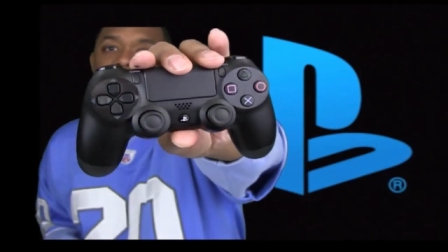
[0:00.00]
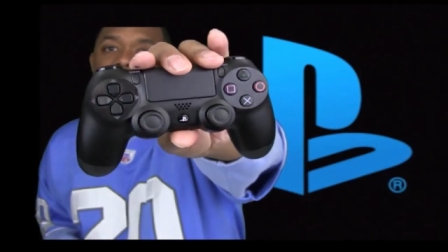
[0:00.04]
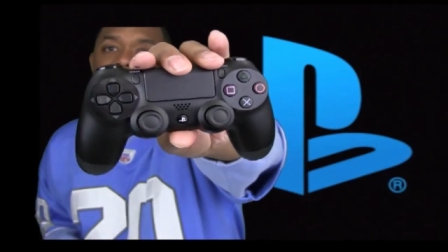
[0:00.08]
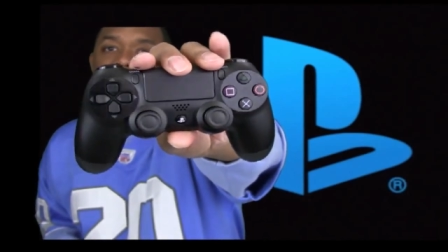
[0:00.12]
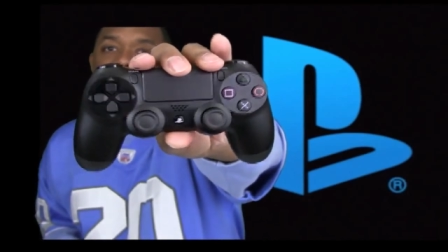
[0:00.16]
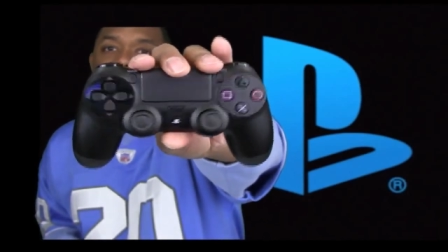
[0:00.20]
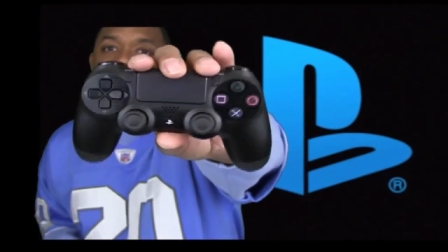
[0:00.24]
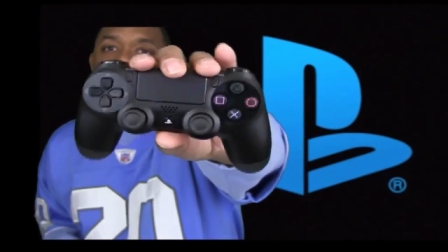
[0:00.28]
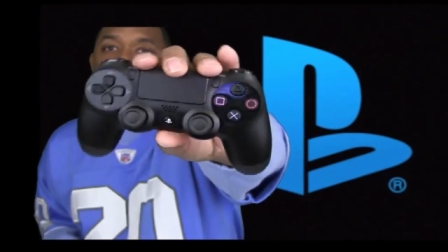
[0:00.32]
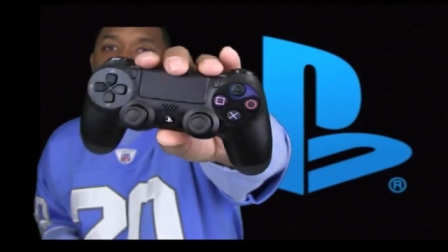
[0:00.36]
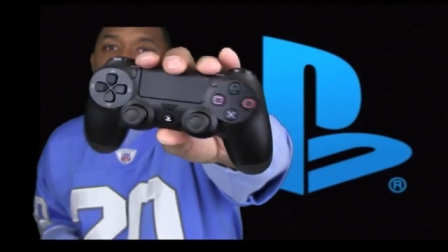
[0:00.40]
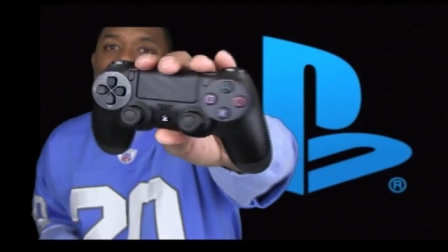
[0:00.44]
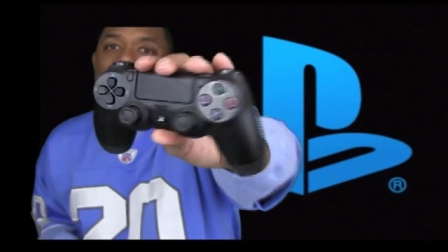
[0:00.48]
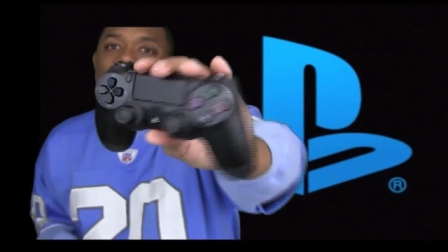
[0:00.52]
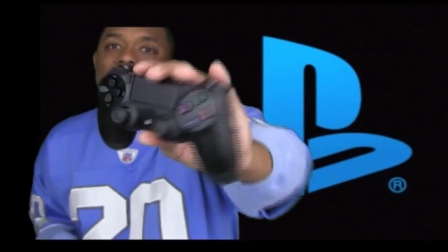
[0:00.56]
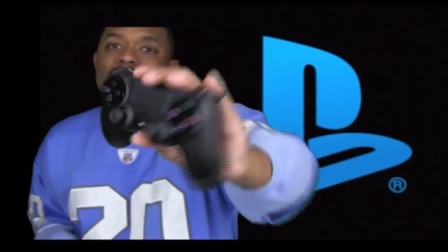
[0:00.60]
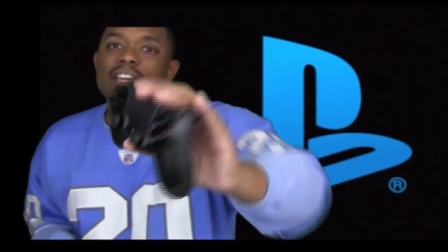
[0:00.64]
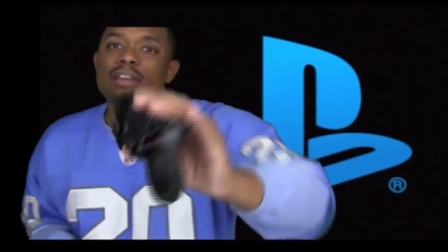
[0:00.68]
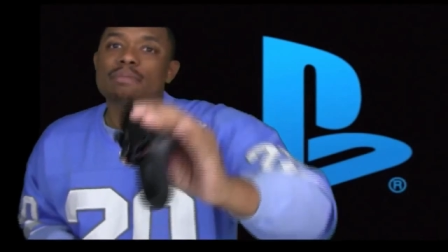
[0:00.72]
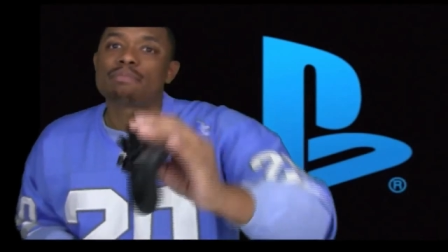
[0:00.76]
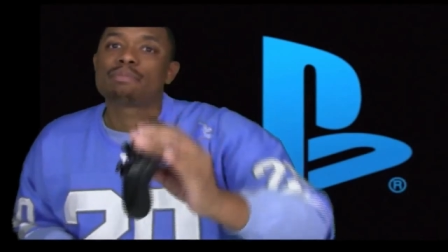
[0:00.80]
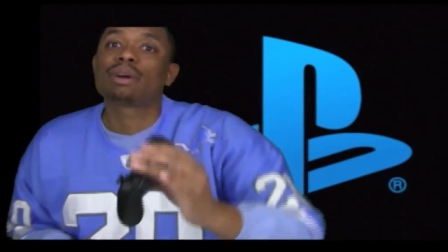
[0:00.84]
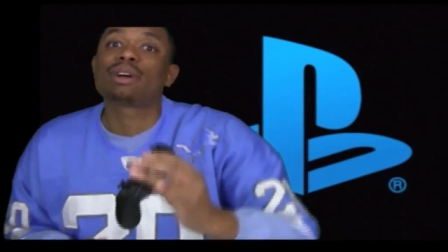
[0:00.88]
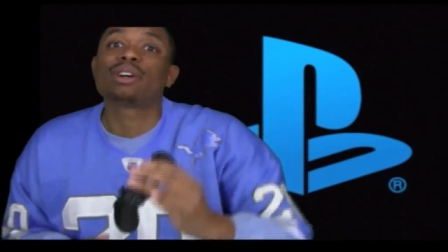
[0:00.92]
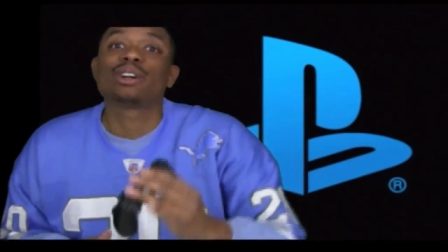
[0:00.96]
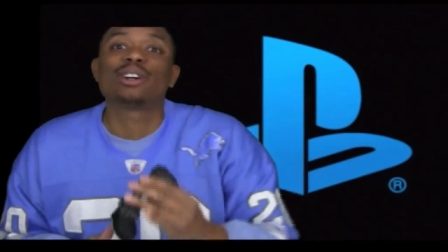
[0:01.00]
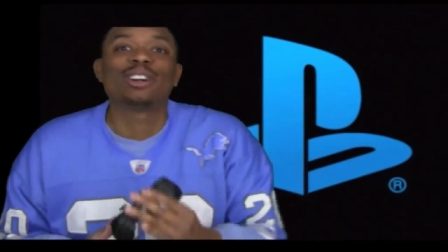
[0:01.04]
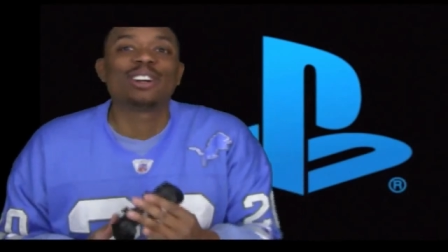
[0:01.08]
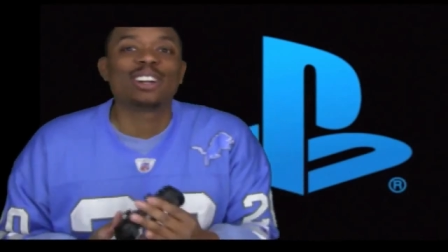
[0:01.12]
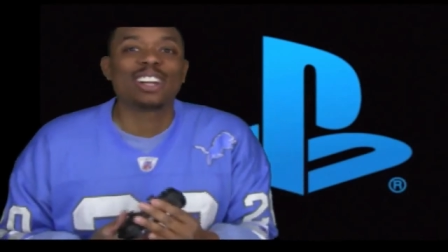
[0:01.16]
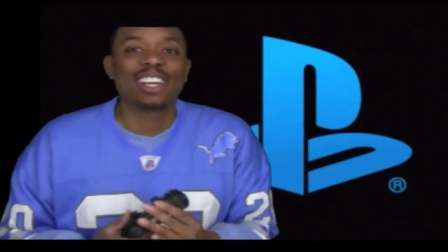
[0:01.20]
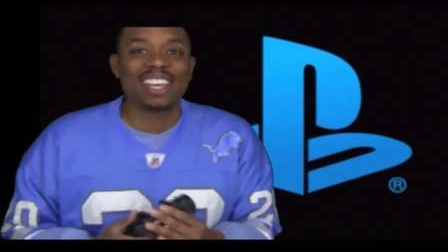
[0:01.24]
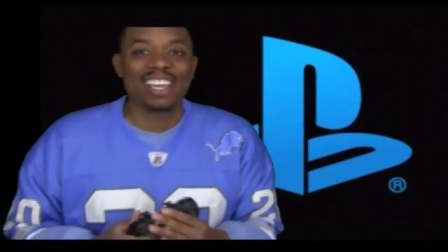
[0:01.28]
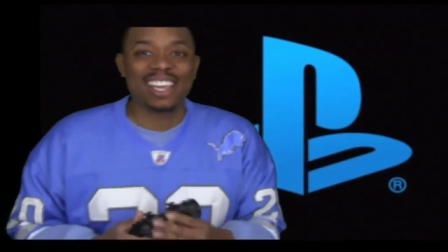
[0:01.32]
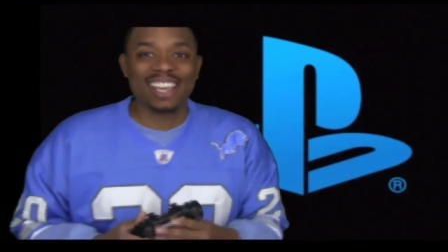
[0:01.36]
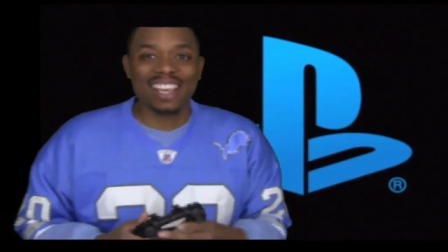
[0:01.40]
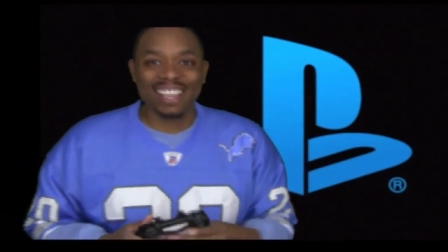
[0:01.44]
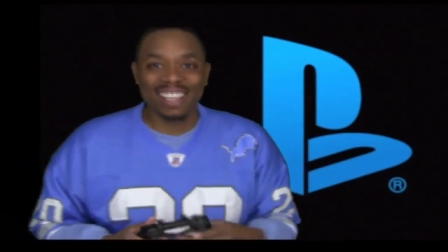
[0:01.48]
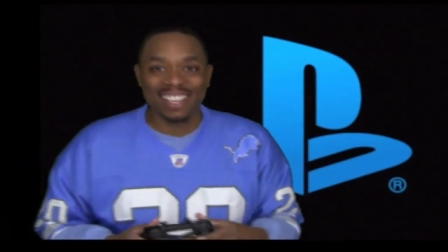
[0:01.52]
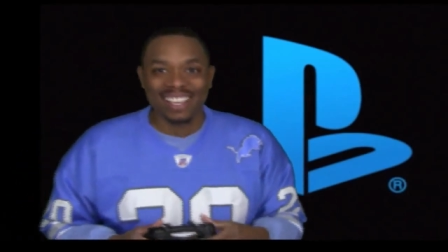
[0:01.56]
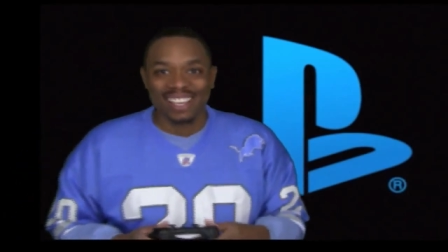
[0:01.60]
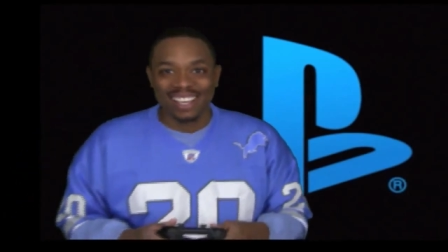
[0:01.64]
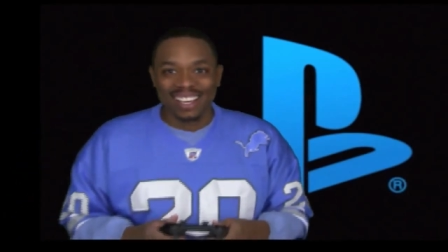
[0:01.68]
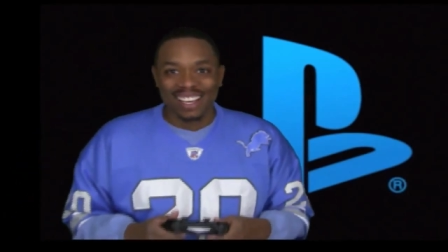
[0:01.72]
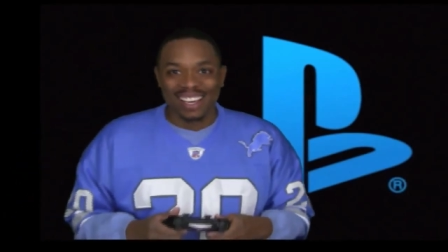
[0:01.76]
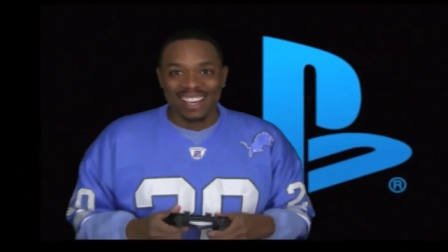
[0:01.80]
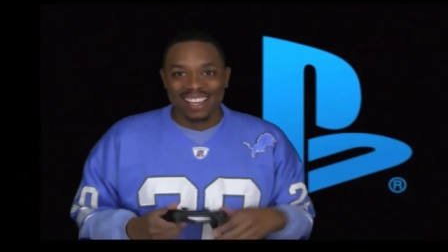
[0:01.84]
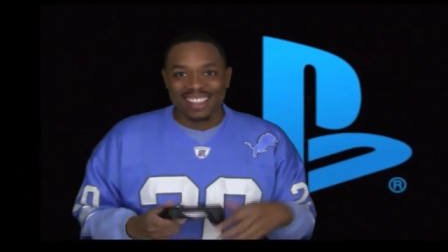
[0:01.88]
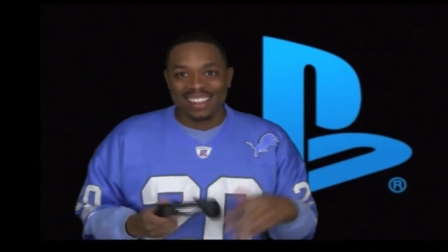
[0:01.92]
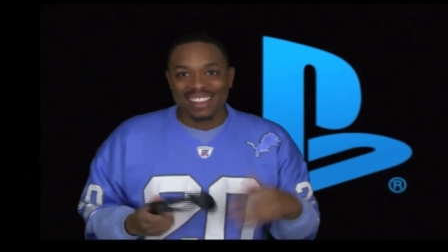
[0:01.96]
shiny and pretty
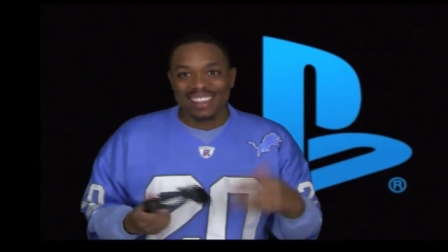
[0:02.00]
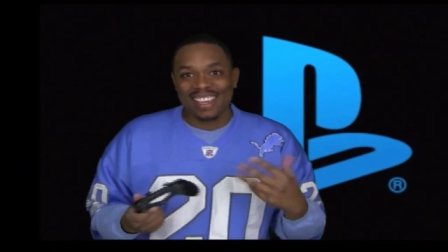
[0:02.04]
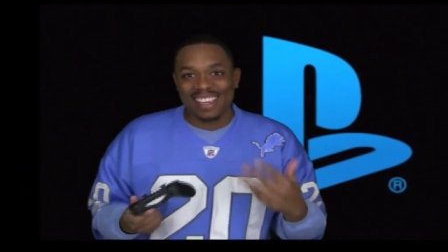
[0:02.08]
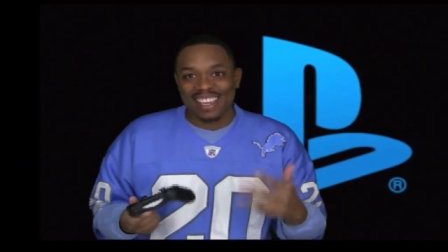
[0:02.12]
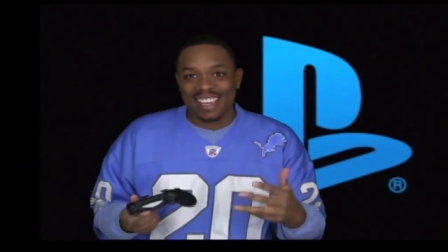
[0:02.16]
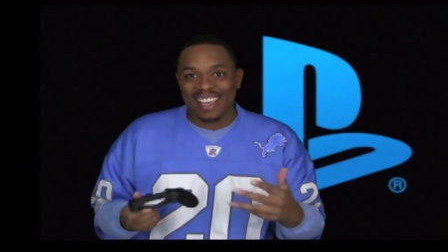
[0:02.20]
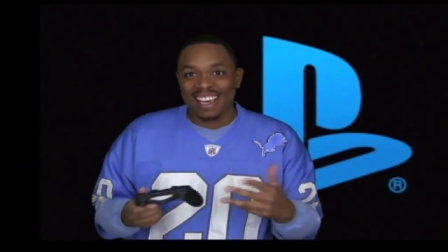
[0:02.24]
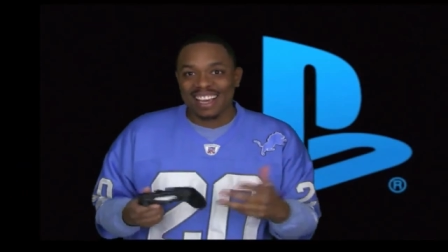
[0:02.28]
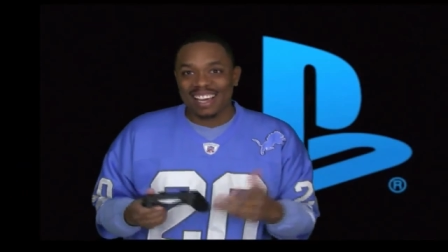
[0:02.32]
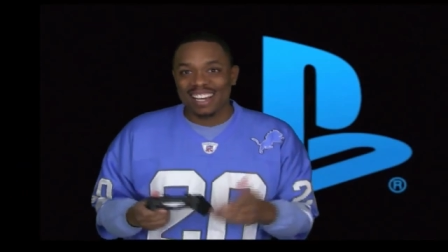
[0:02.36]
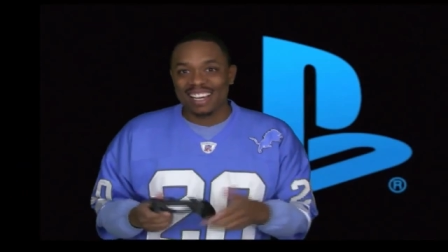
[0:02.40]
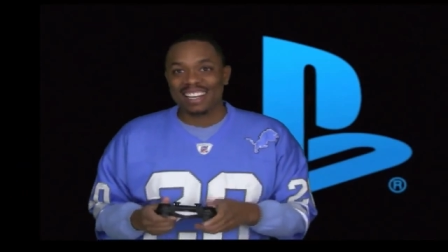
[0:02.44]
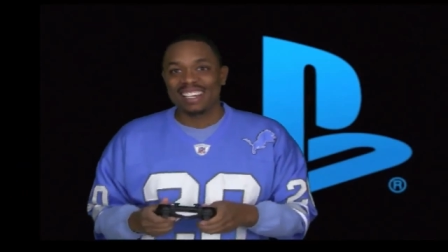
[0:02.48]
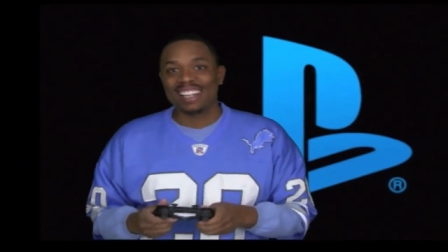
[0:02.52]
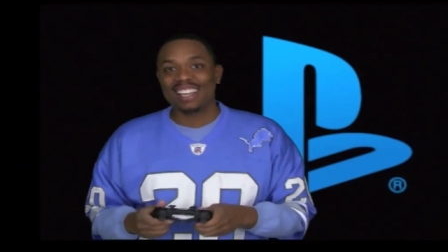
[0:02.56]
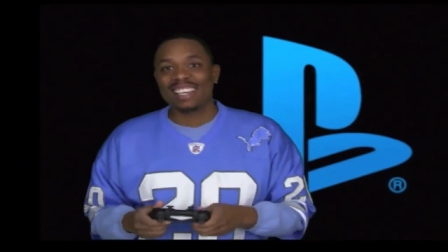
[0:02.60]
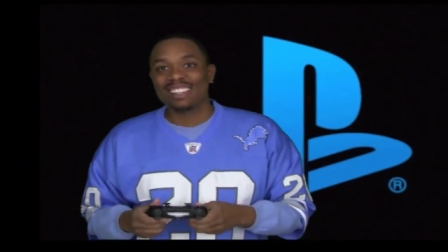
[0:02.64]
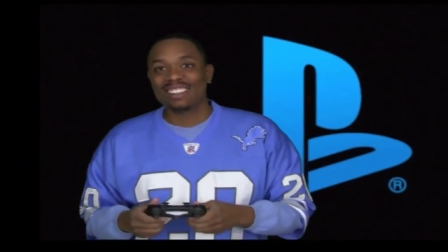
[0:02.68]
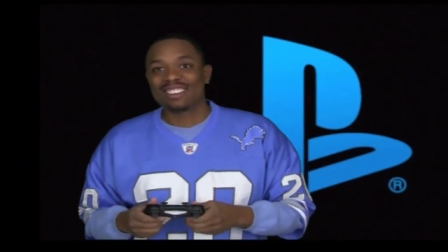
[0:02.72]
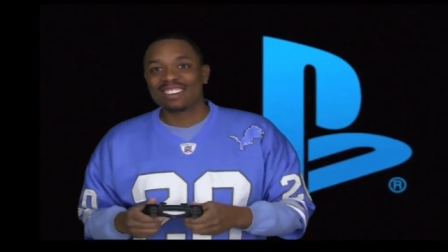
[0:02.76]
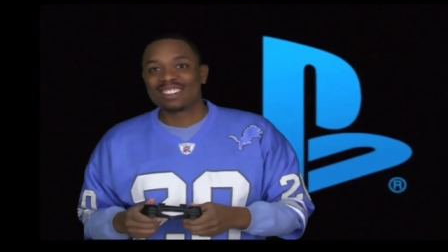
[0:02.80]
it